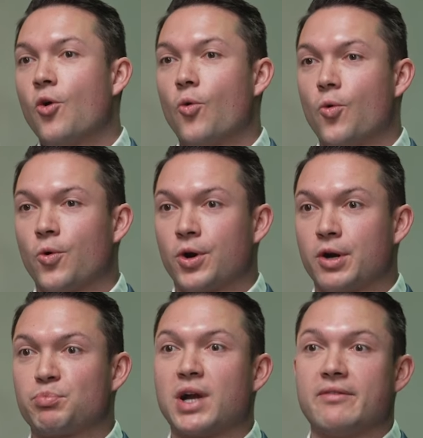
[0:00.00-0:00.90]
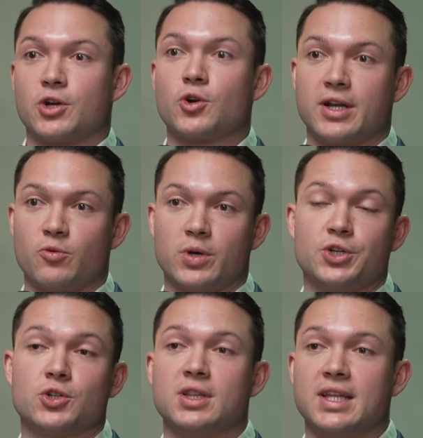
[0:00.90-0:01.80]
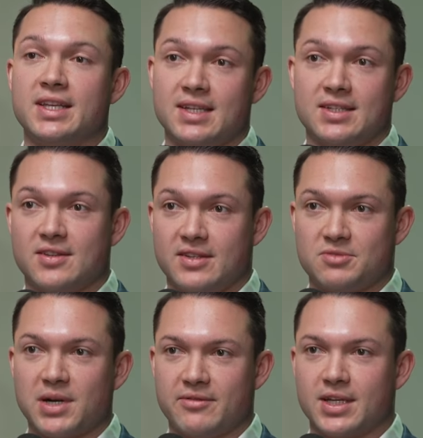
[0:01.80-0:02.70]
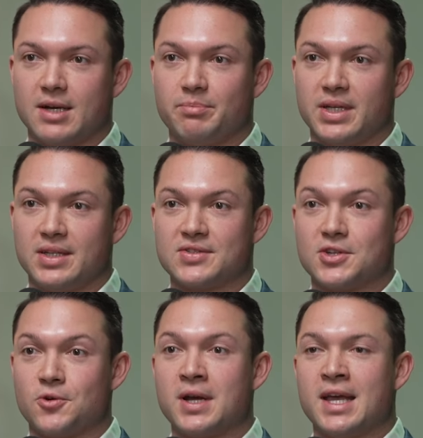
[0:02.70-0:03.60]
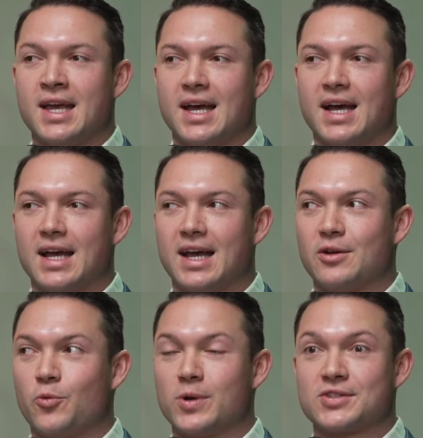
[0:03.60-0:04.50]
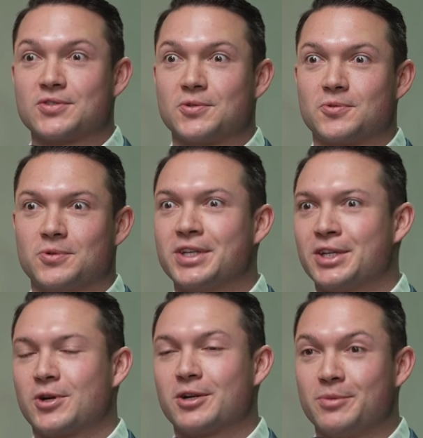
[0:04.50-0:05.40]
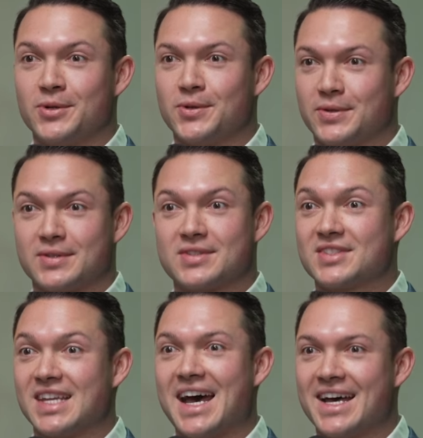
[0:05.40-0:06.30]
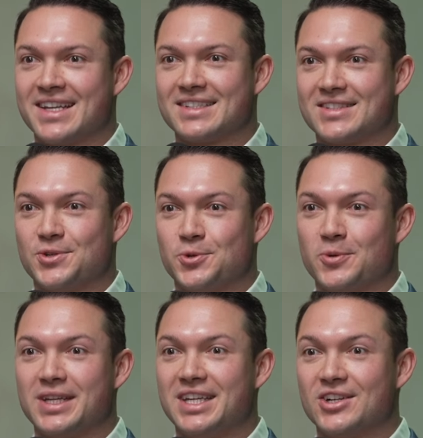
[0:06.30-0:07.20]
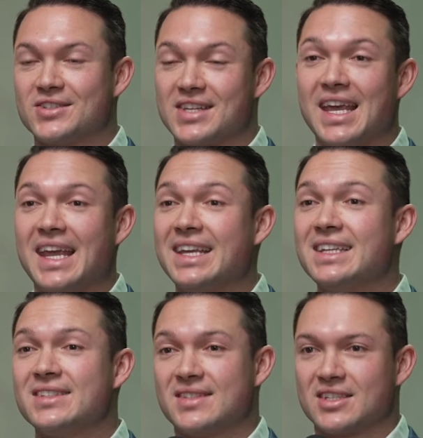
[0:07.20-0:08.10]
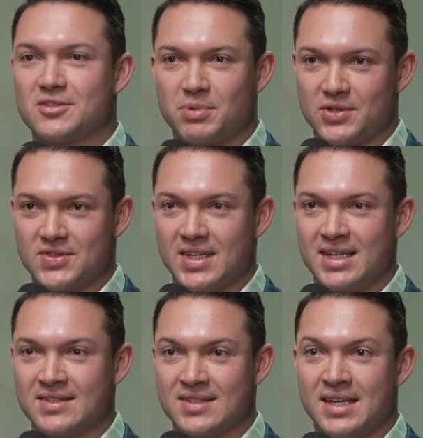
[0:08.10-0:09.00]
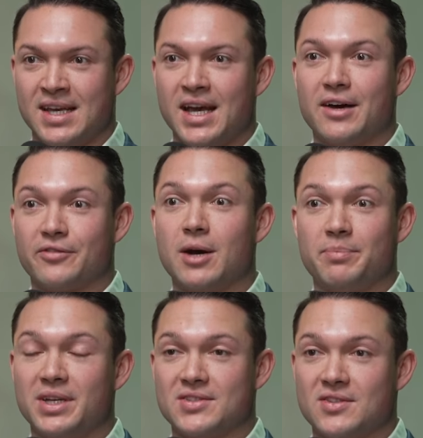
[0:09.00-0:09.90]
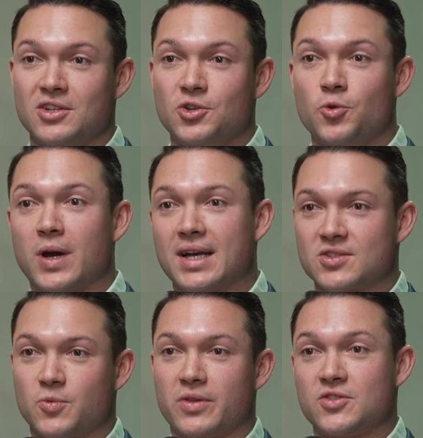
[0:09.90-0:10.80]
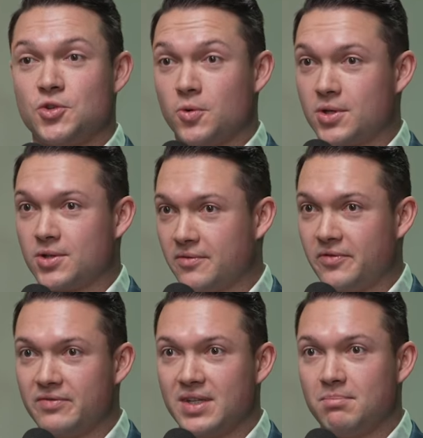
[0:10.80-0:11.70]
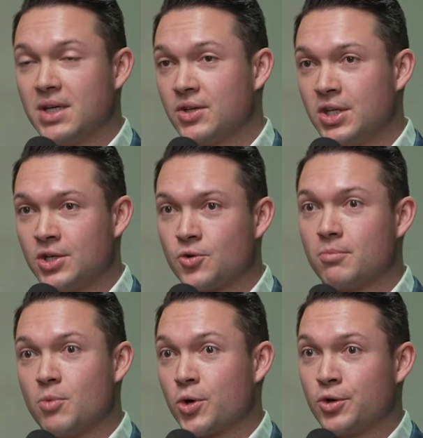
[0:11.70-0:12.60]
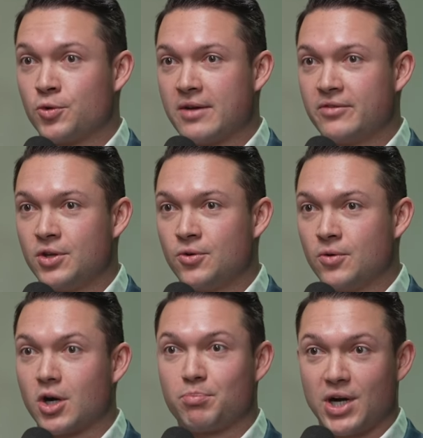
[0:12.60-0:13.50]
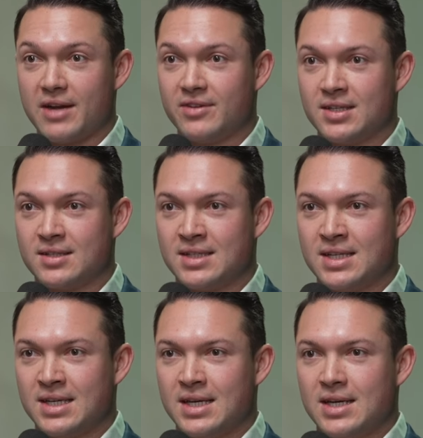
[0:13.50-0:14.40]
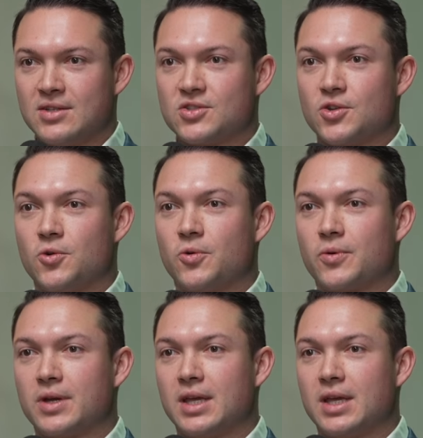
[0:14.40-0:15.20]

or private credit where you're lending to these private companies. So what's really incredible stat to hear is that 86% of companies in the US with 250 million or more in revenue are private. So